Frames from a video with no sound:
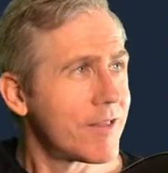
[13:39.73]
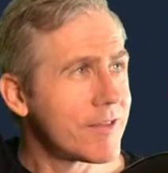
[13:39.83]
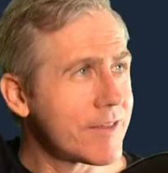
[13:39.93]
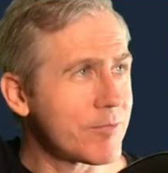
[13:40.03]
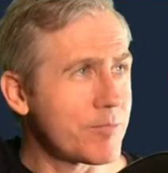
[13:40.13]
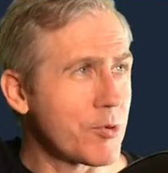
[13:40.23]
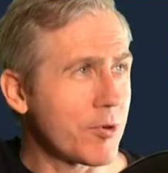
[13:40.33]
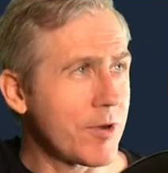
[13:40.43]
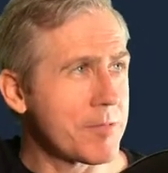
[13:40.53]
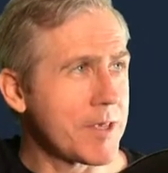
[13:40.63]
Look at this
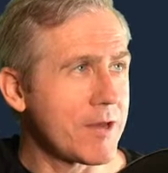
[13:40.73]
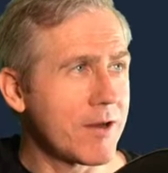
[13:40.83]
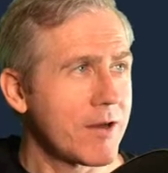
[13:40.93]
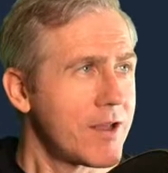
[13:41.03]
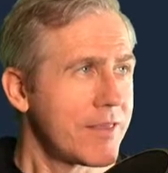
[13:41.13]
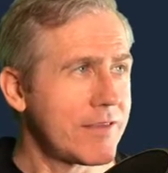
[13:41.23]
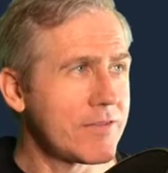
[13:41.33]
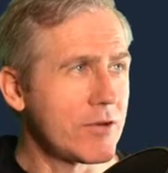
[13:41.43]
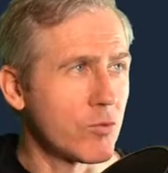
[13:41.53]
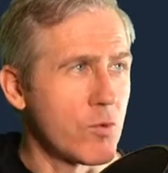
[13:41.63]
border up here. These
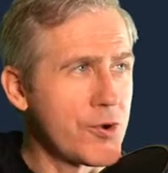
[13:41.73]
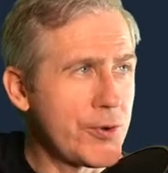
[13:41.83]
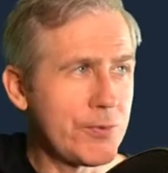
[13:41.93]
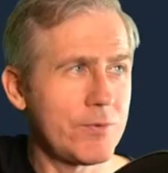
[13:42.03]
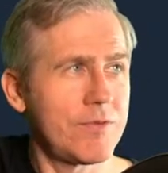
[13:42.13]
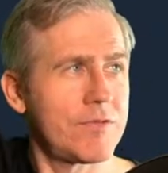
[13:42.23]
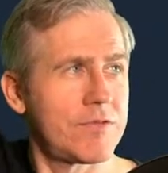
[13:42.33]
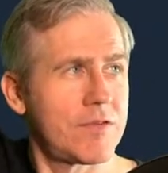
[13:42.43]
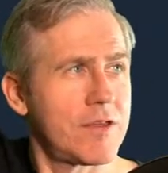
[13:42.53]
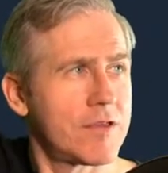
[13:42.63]
little
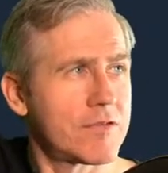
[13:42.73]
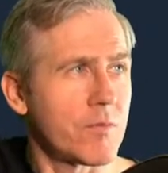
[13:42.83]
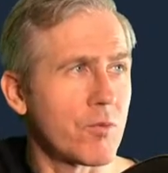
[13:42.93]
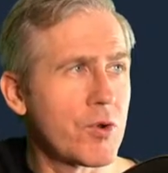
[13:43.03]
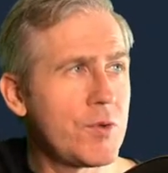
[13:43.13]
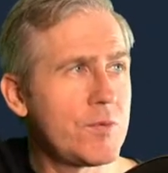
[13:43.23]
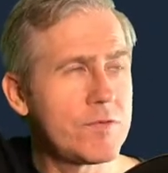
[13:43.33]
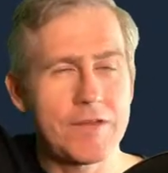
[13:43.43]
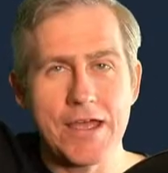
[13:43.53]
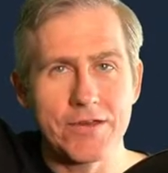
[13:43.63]
runes, some
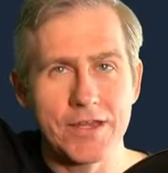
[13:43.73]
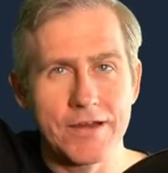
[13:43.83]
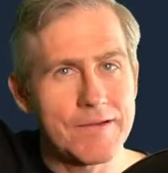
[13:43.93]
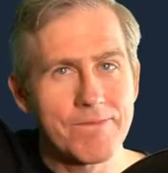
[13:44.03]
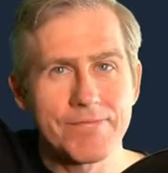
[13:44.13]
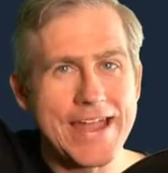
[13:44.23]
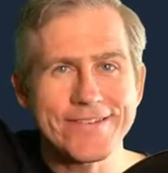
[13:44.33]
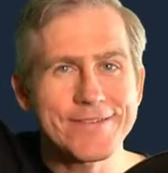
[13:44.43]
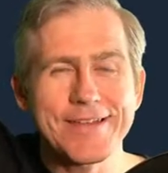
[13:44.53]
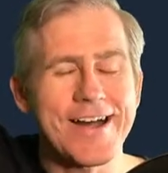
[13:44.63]
runes down here. That
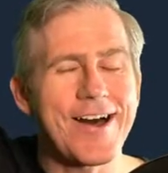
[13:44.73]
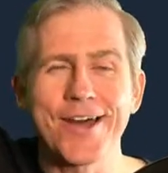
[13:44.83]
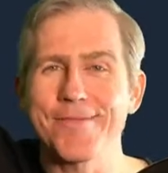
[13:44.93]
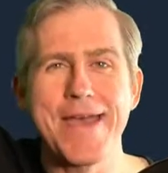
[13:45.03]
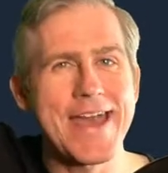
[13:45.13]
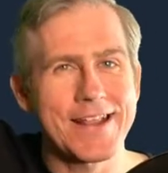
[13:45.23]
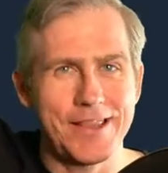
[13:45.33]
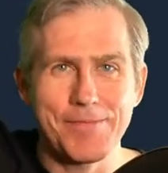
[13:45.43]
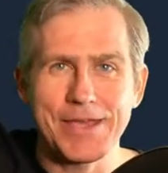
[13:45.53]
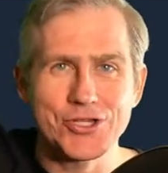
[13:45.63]
just
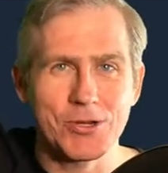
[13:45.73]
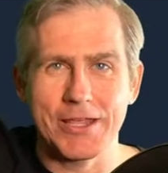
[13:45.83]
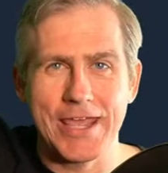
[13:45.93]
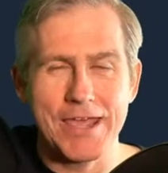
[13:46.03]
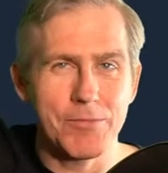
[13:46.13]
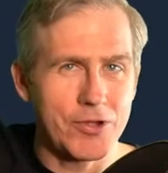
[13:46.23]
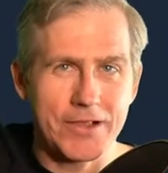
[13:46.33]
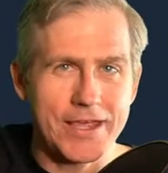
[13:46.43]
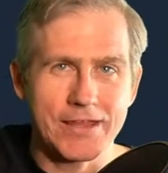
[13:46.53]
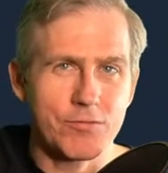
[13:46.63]
automatically makes your game look
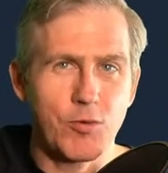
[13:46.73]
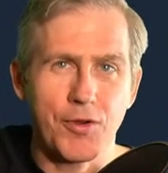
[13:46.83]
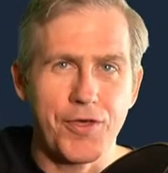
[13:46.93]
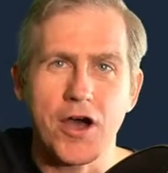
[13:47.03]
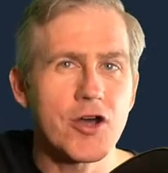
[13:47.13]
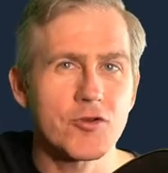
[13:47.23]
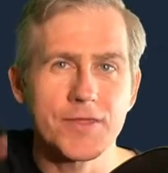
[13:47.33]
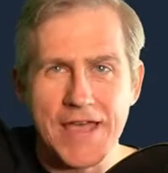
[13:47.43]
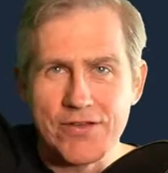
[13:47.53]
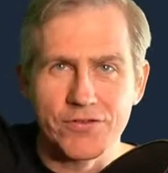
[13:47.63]
like it's worth
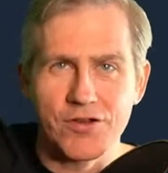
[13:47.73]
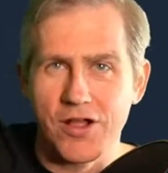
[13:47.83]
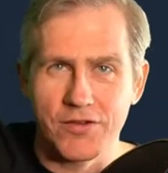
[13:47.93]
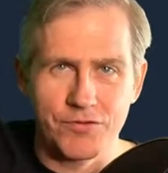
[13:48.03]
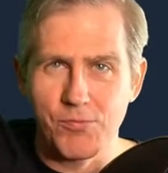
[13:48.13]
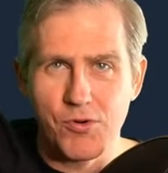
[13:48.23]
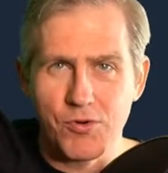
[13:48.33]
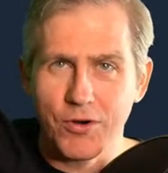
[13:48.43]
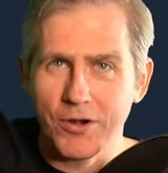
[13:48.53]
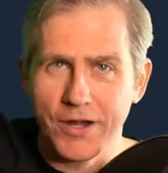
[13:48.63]
$100,000
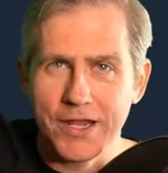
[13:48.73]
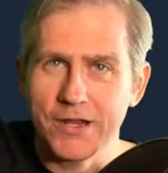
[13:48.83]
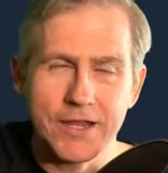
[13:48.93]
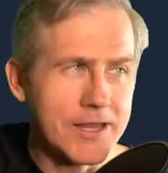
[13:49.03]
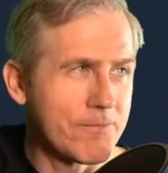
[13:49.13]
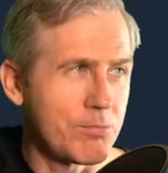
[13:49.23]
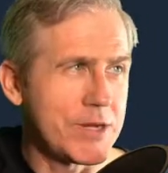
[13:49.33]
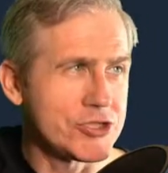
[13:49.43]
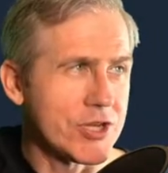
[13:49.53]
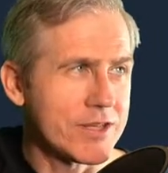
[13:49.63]
more in
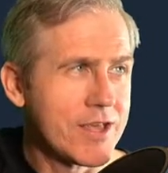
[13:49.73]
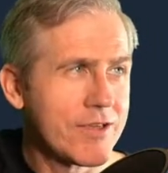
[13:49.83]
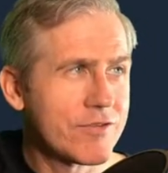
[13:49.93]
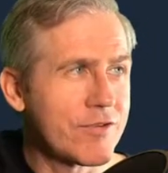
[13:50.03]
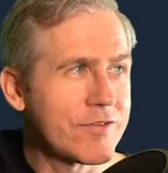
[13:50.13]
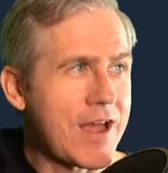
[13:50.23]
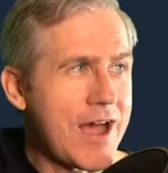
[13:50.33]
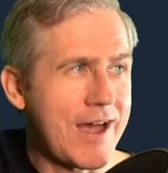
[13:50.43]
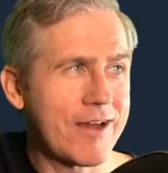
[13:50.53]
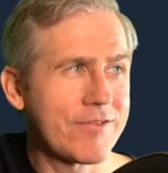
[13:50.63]
budget. So just
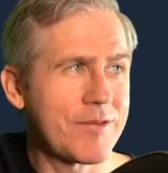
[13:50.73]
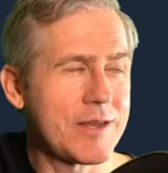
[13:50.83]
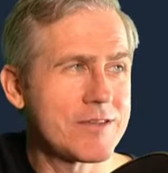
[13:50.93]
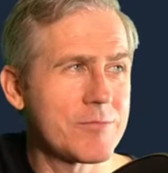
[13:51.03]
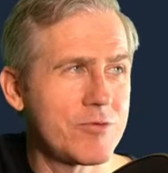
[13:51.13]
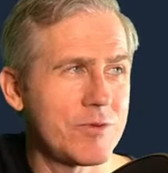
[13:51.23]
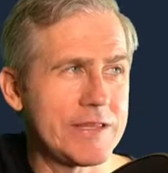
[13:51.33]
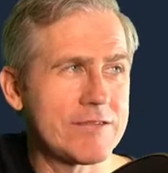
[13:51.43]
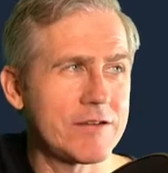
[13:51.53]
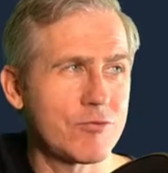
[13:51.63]
hire somebody to do
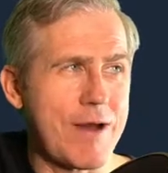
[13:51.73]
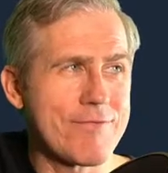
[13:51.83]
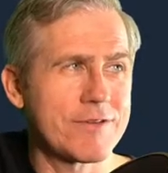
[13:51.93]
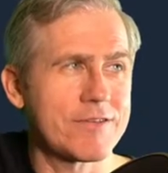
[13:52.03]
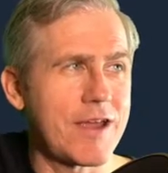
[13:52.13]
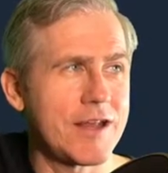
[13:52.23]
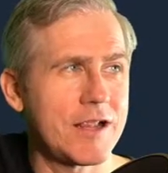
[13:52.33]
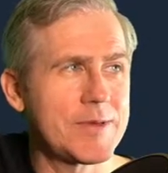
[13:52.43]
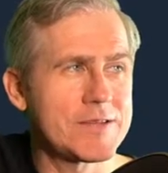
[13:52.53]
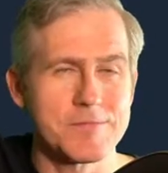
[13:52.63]
these little graphic design
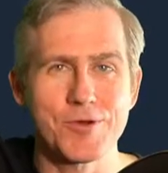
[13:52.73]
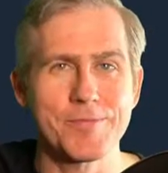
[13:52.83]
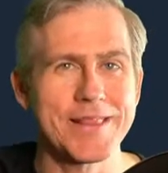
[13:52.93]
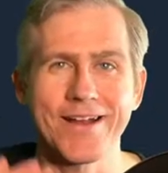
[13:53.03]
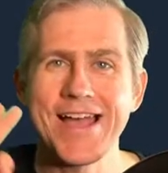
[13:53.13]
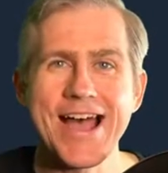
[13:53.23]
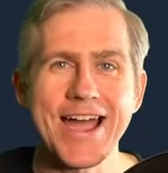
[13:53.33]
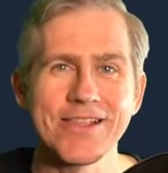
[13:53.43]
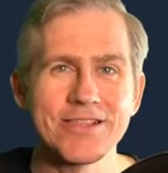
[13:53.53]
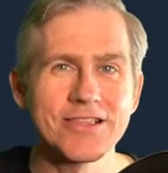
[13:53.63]
elements and put them in there.
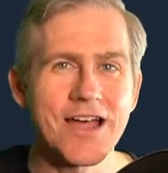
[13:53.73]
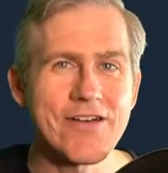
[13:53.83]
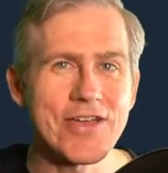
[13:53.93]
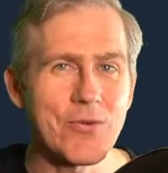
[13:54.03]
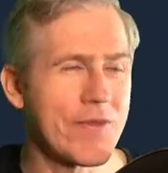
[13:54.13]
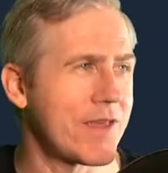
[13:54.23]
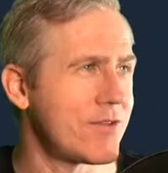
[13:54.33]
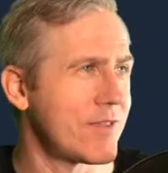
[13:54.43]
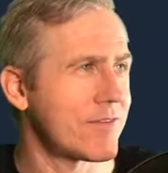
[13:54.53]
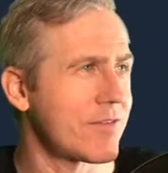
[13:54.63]
I love it when they
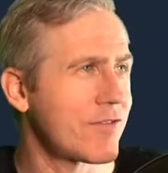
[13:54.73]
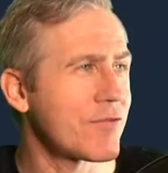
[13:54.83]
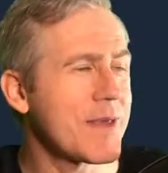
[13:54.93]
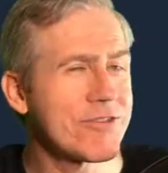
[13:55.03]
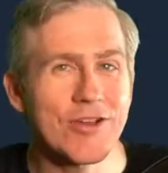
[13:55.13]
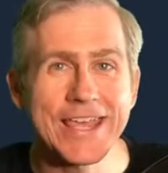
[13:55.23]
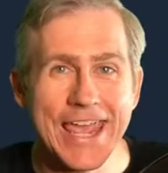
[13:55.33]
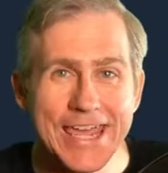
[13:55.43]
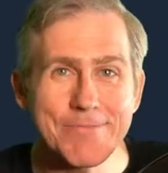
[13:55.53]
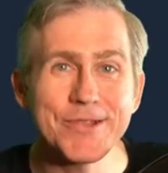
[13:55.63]
do this. It just makes your
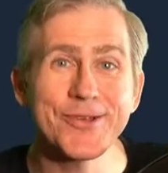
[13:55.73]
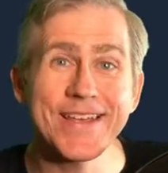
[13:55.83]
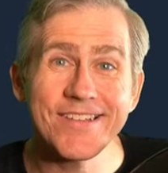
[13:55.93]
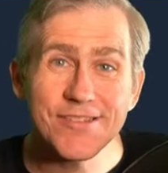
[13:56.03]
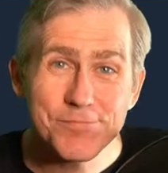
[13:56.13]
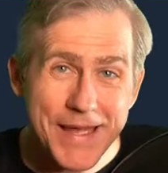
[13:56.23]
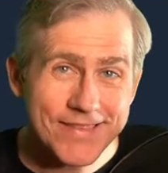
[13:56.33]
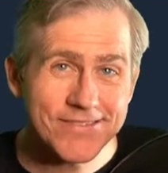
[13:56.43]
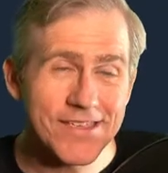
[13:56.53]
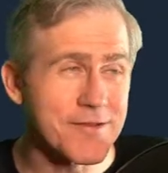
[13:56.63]
game look
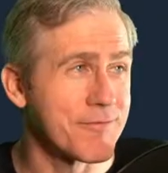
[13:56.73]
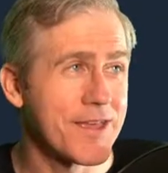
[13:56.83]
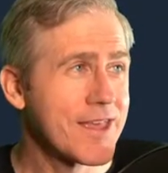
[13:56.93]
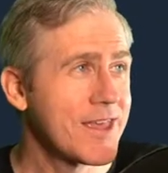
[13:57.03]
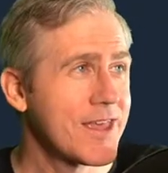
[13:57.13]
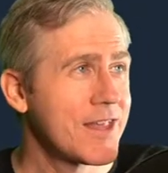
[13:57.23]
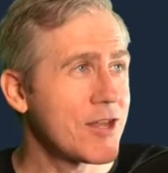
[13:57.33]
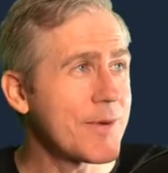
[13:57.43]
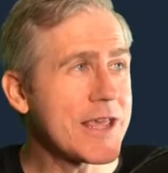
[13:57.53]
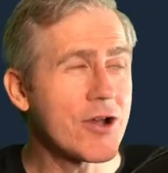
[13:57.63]
expensive.
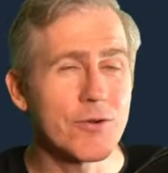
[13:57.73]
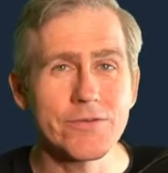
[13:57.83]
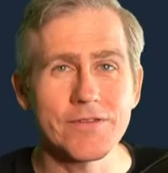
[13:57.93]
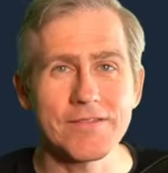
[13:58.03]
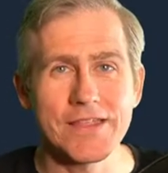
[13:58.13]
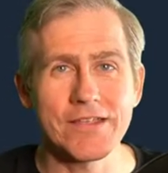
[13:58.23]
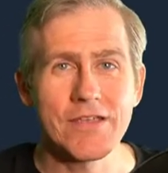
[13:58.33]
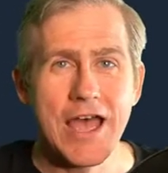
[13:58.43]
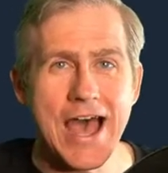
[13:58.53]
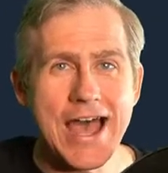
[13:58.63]
Nobody goes and thinks,
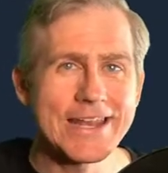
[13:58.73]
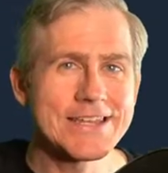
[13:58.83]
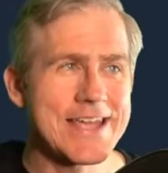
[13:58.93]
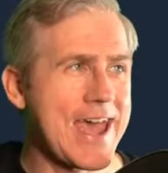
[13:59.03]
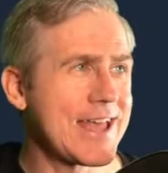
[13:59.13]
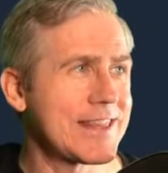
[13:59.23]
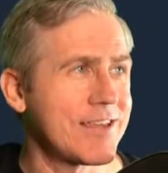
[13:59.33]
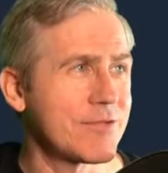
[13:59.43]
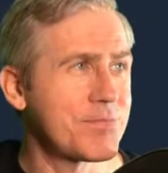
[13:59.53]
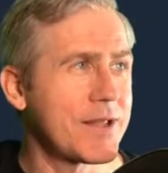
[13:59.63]
I need to add
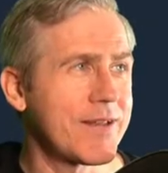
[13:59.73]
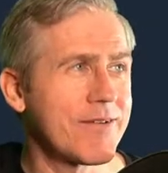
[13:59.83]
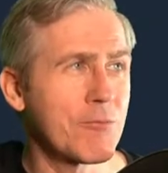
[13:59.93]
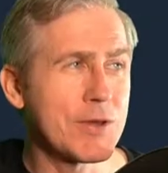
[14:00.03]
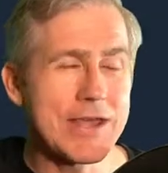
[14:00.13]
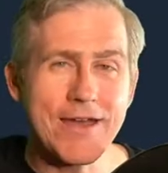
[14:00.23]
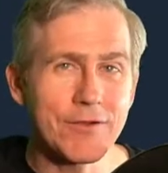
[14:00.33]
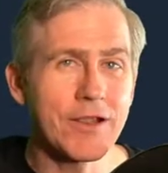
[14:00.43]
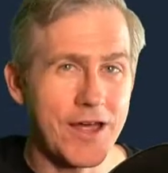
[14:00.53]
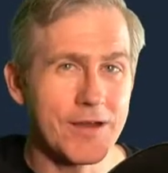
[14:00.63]
these. But when you have a
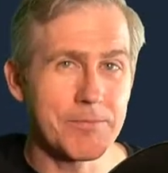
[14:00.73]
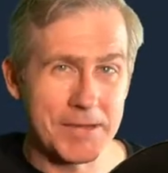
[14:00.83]
lot of